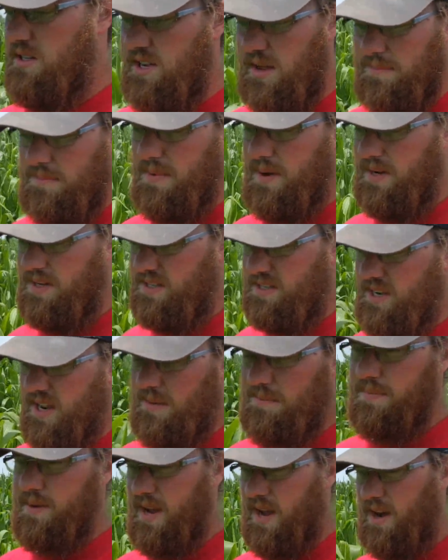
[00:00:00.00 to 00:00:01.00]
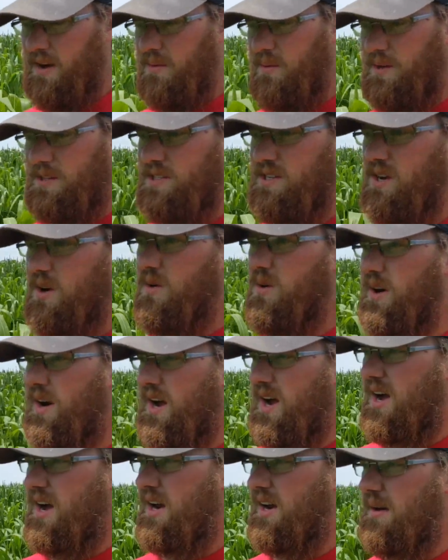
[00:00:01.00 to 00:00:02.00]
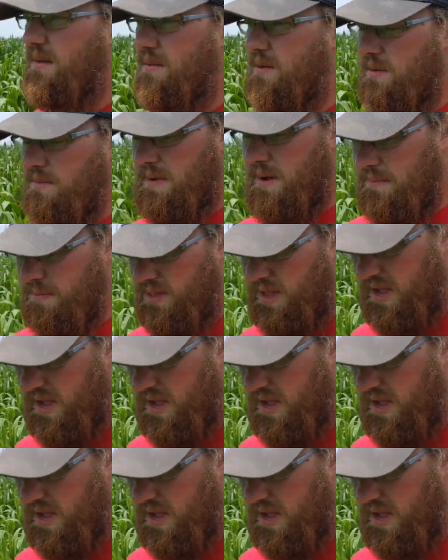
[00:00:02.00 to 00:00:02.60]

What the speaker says: step by step kind of what's going on and what my